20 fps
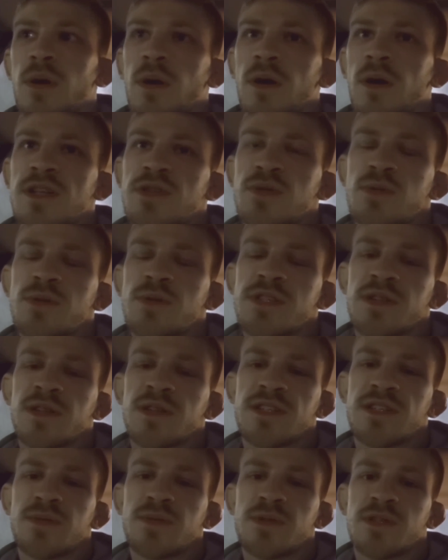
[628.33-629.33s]
it's always
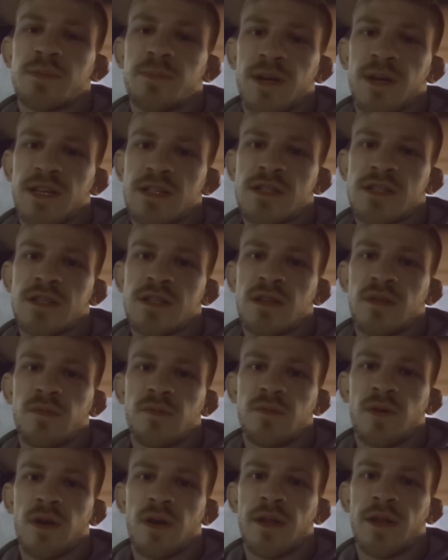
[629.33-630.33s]
it's always the best
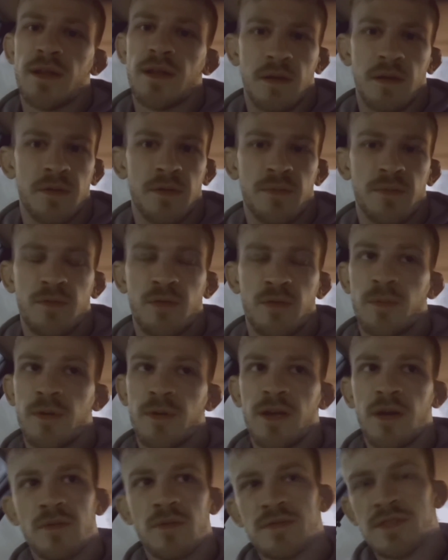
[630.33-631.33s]
fighting in London for me,
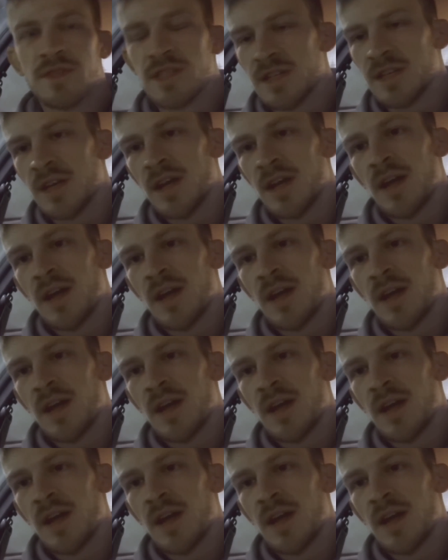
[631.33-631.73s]
obviously.